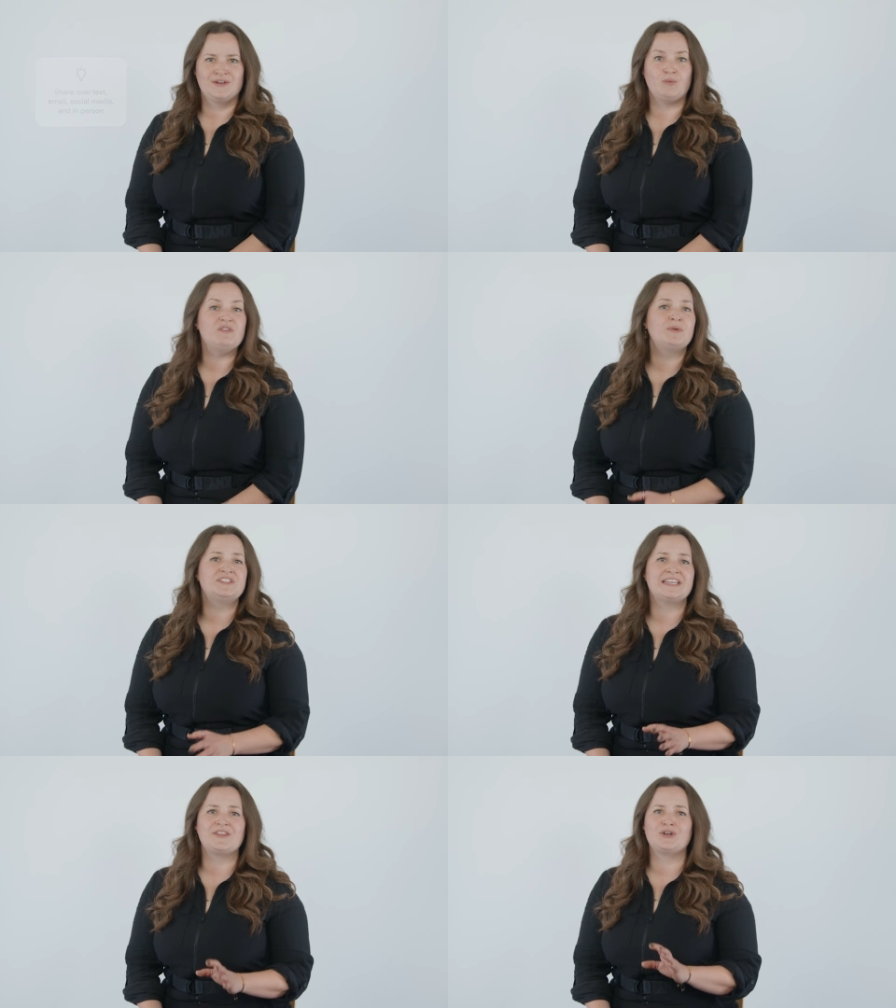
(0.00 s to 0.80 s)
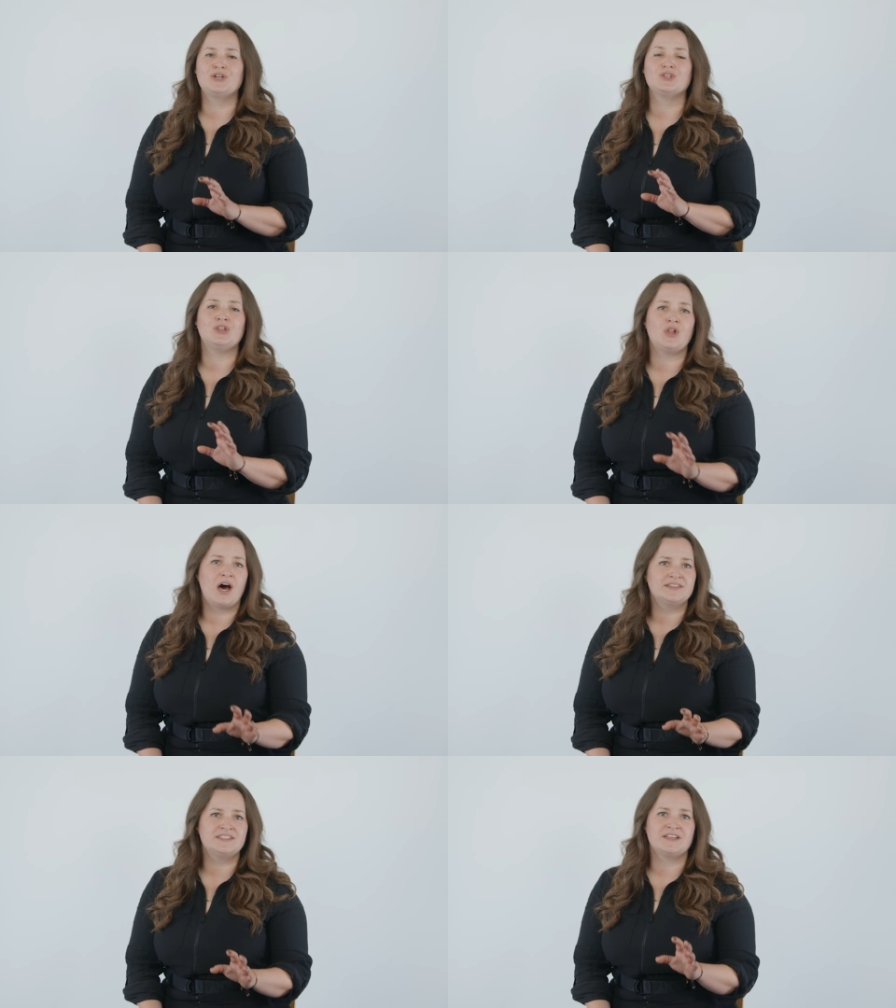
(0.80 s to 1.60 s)
We've put together
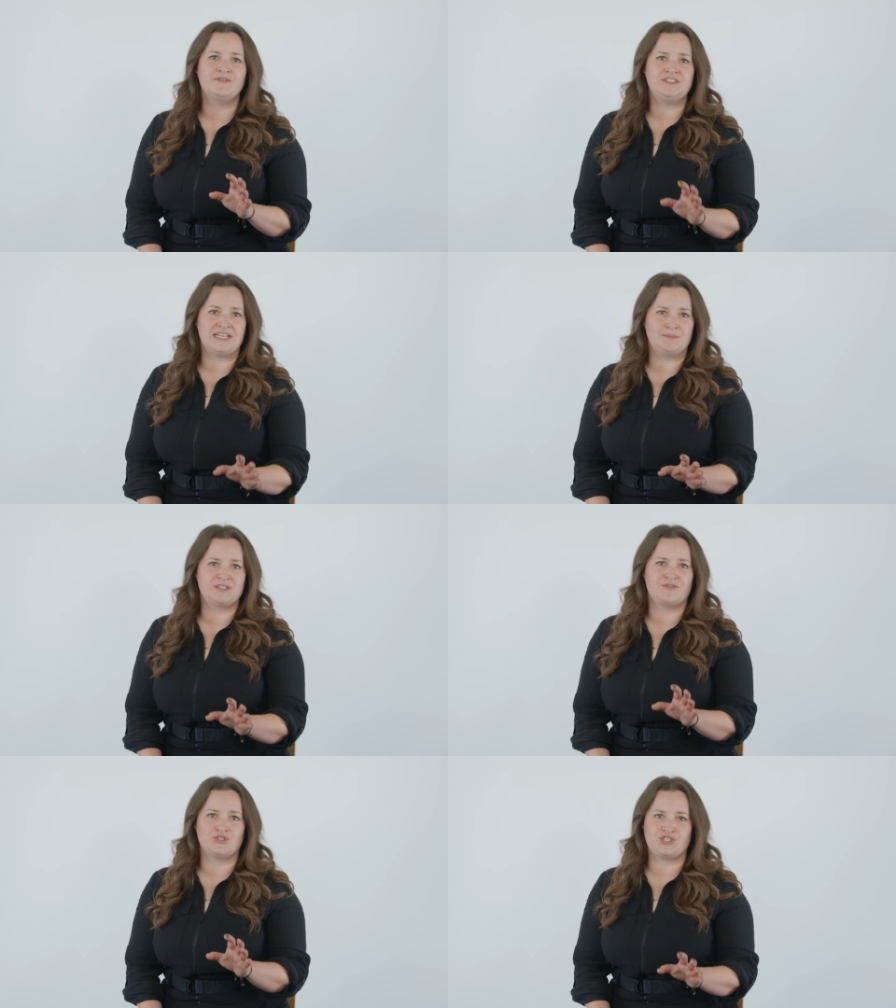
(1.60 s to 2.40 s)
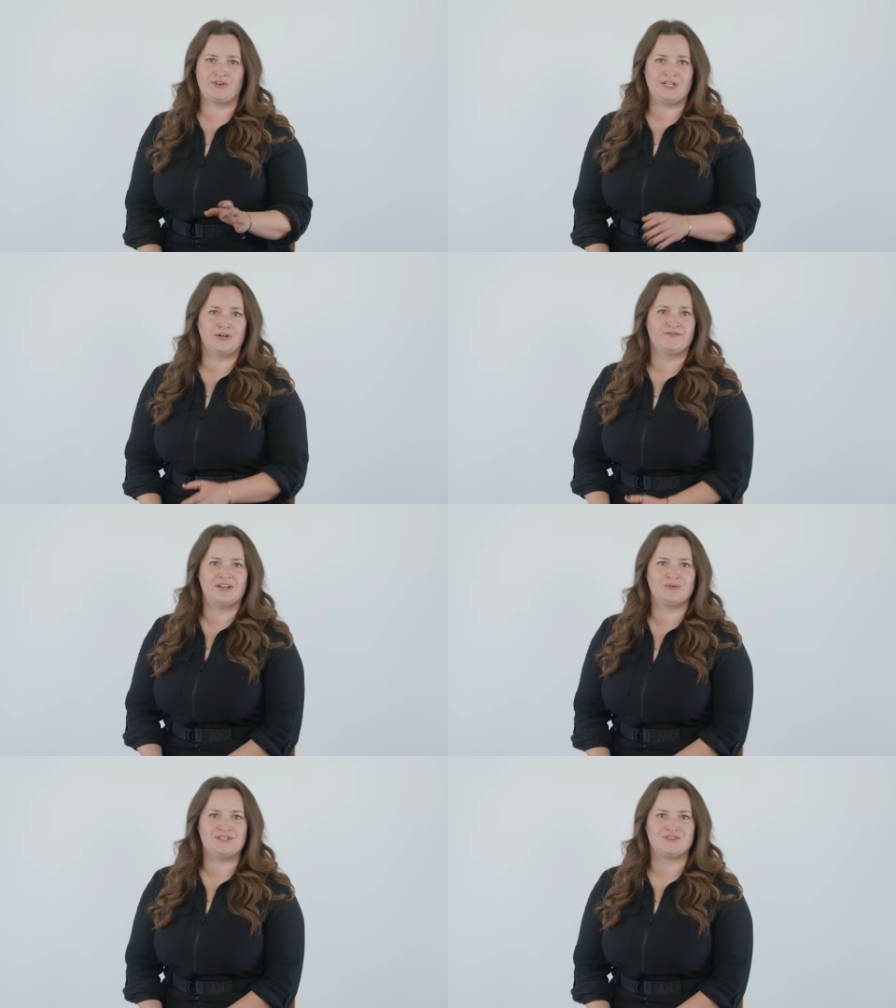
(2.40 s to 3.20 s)
lots of tips for sharing your
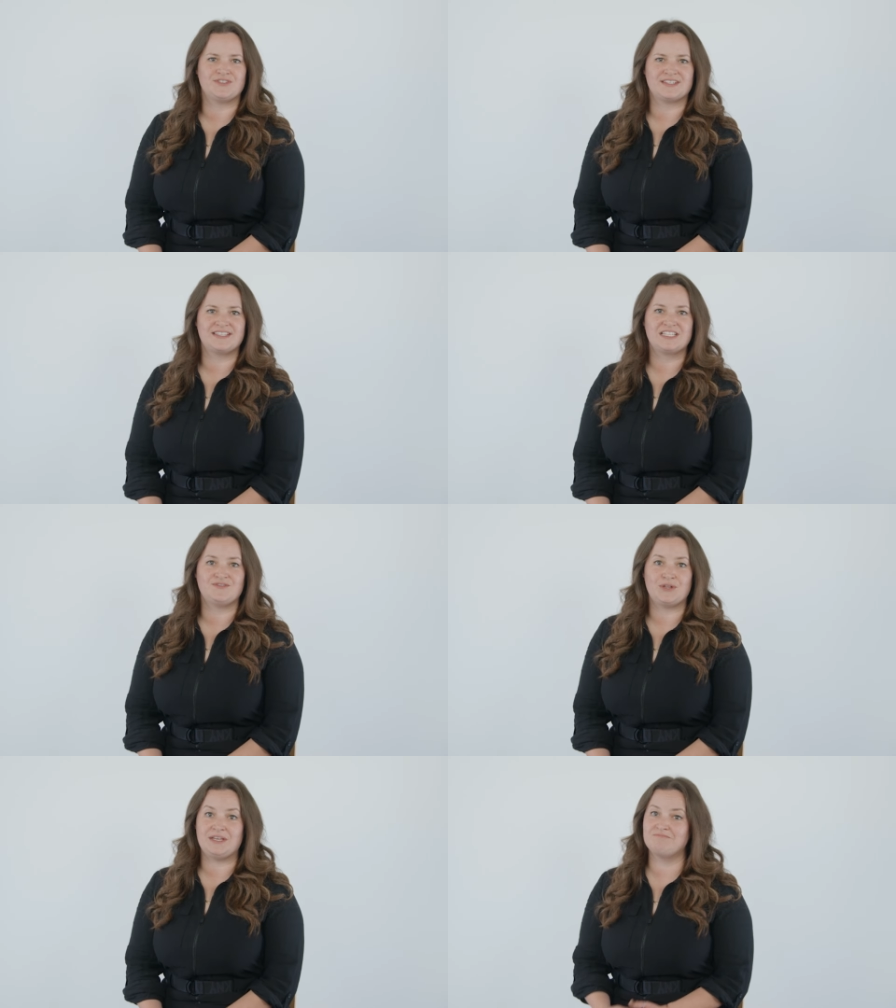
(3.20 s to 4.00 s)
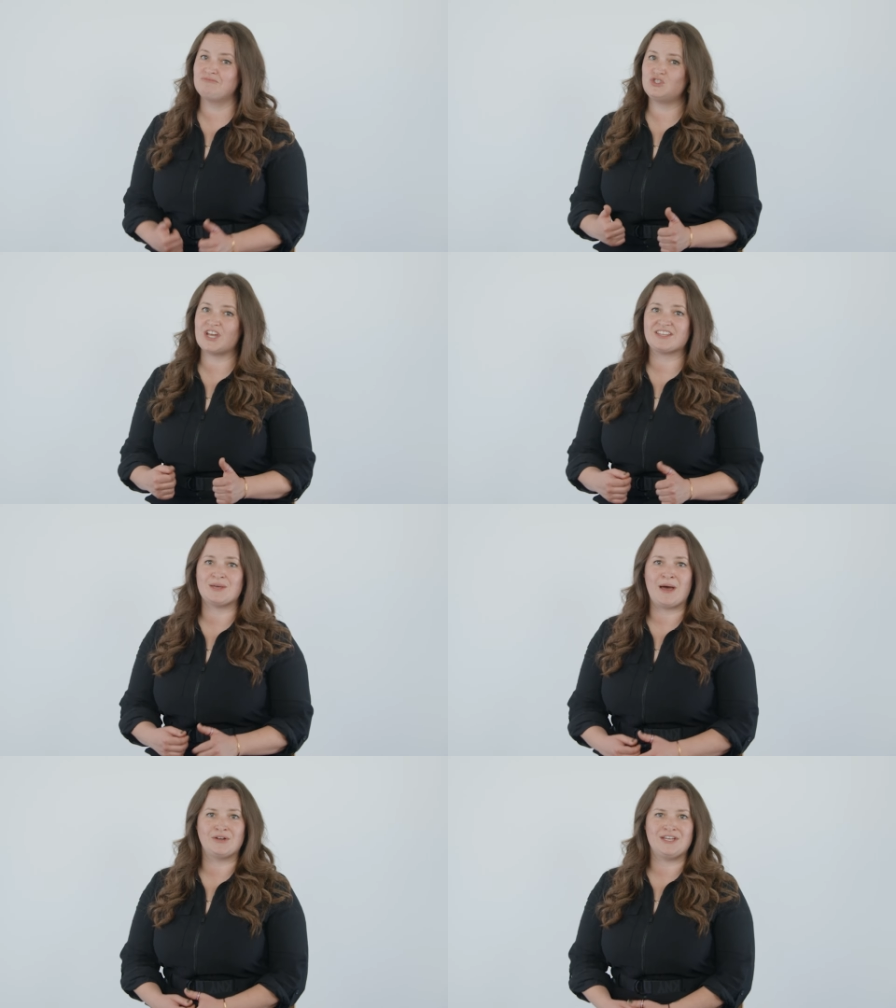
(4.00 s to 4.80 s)
fundraiser successfully. Check
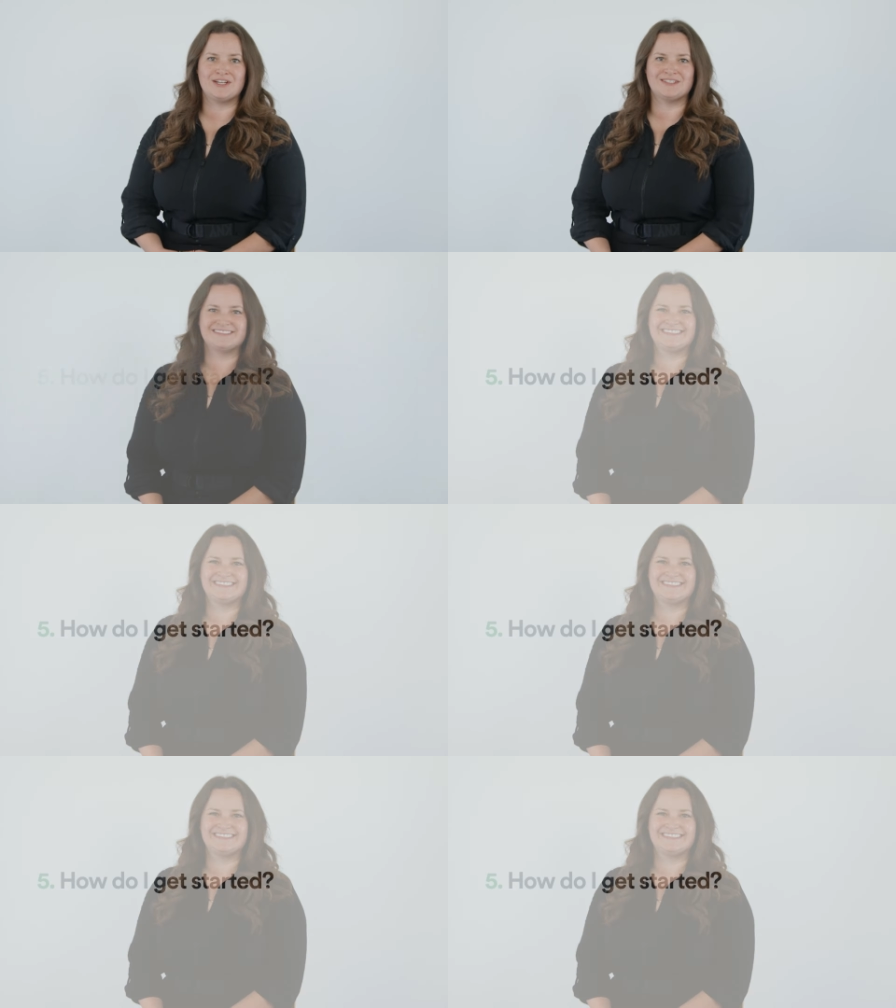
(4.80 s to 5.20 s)
them out here.